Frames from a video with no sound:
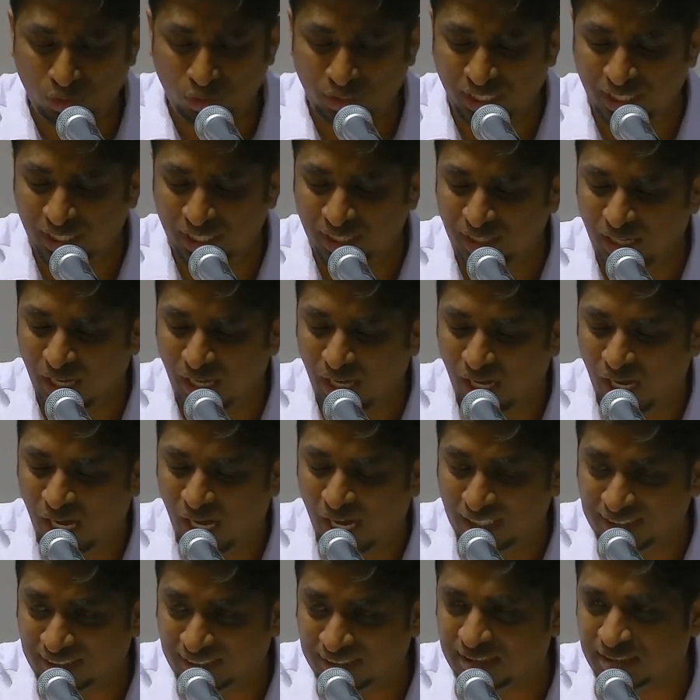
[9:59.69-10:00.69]
more
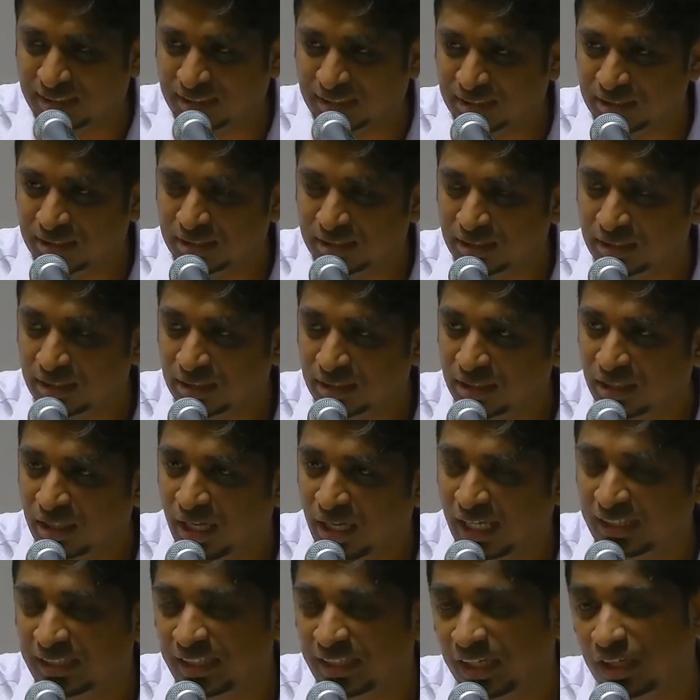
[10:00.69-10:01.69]
than us,
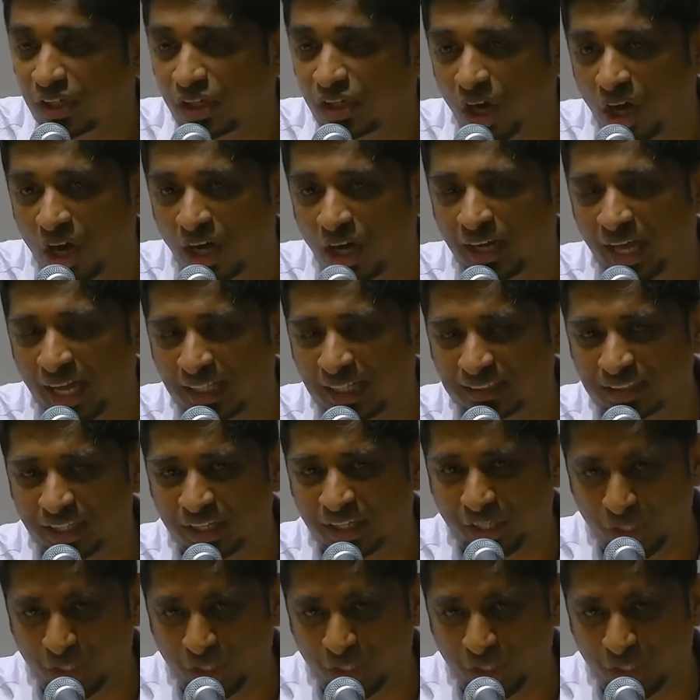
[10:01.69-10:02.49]
I think God